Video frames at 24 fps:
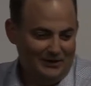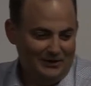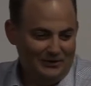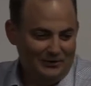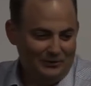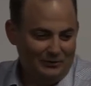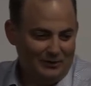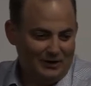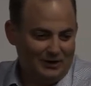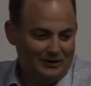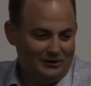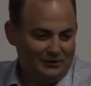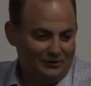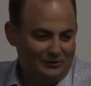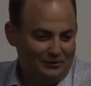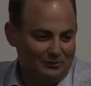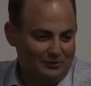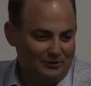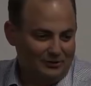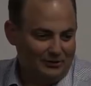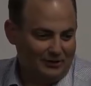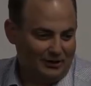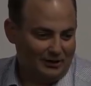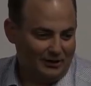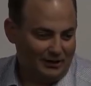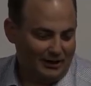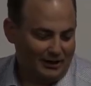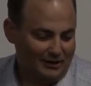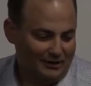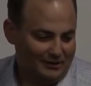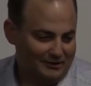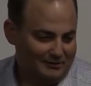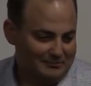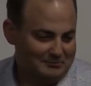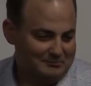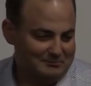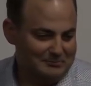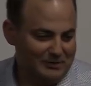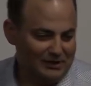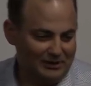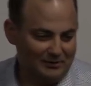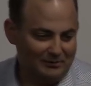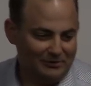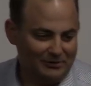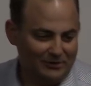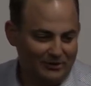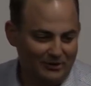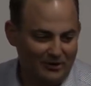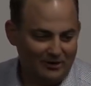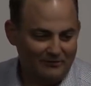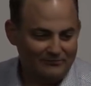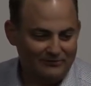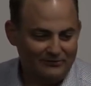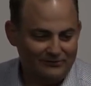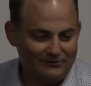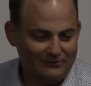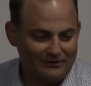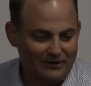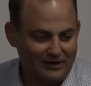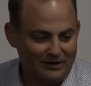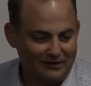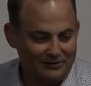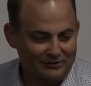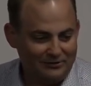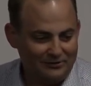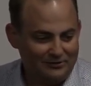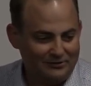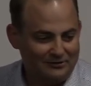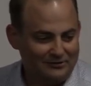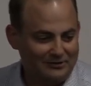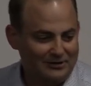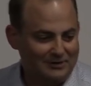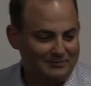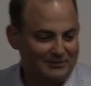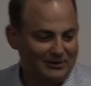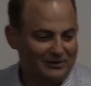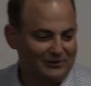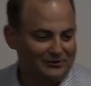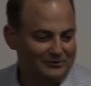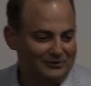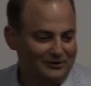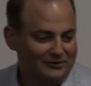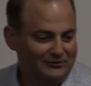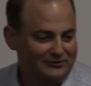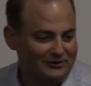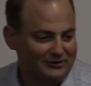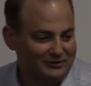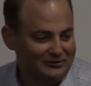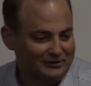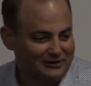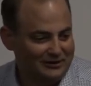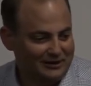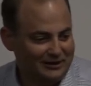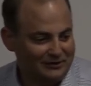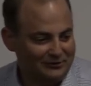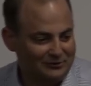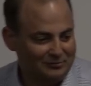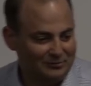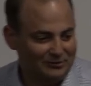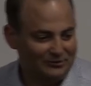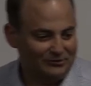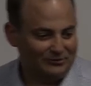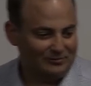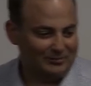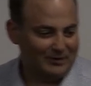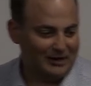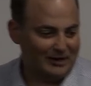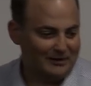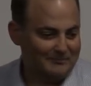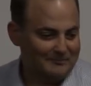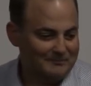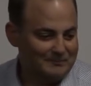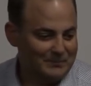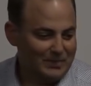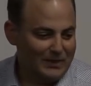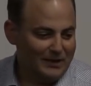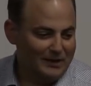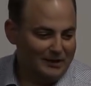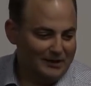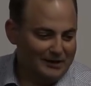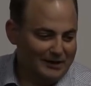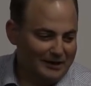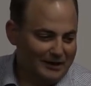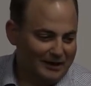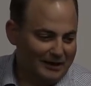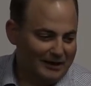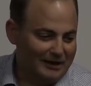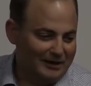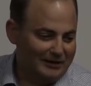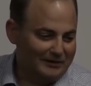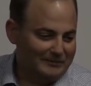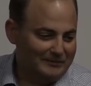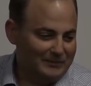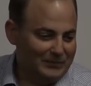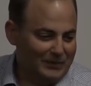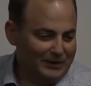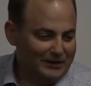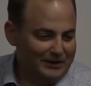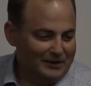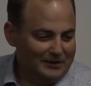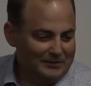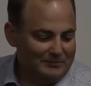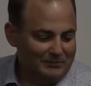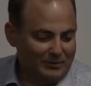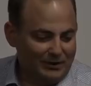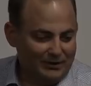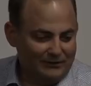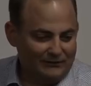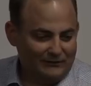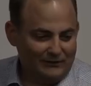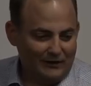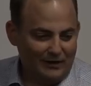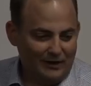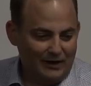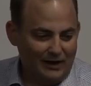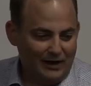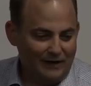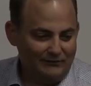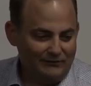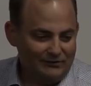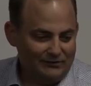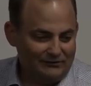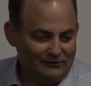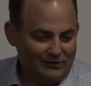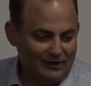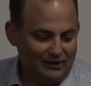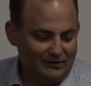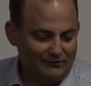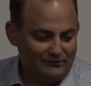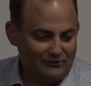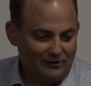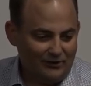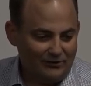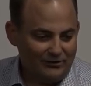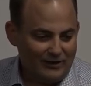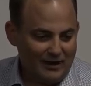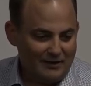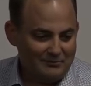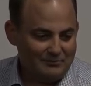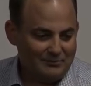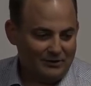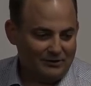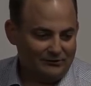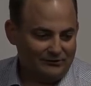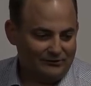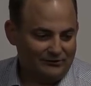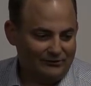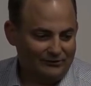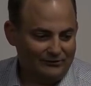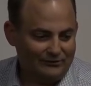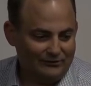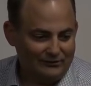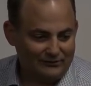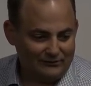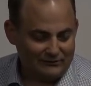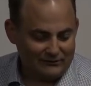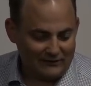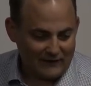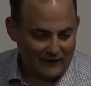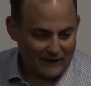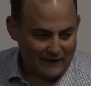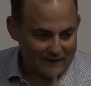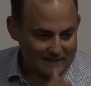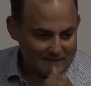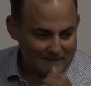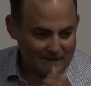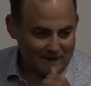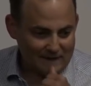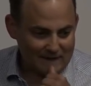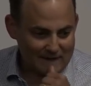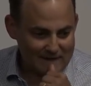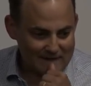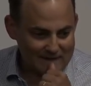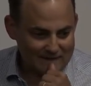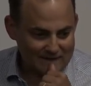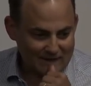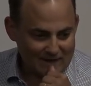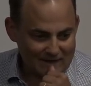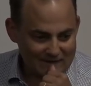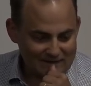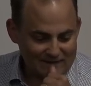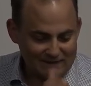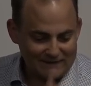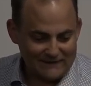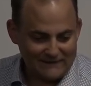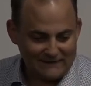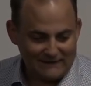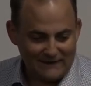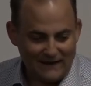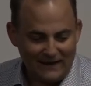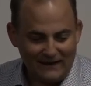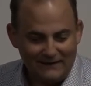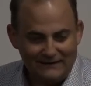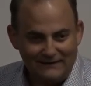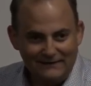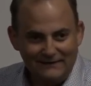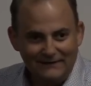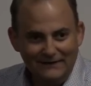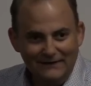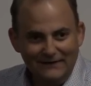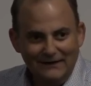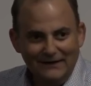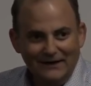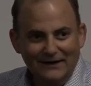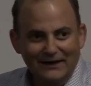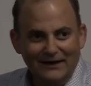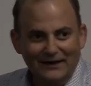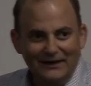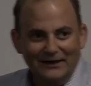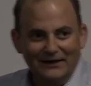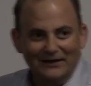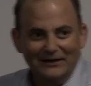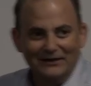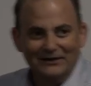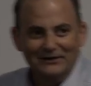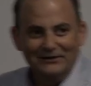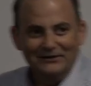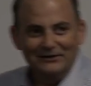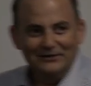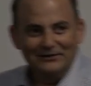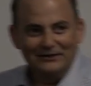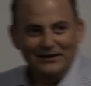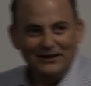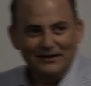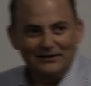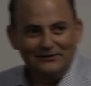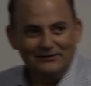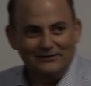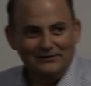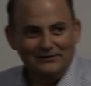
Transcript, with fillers: where you would uh, minimally obfuscate your email address so you didn't get too much spam. Uh, but uh, I haven't changed all that much since this time. I have often said uh, that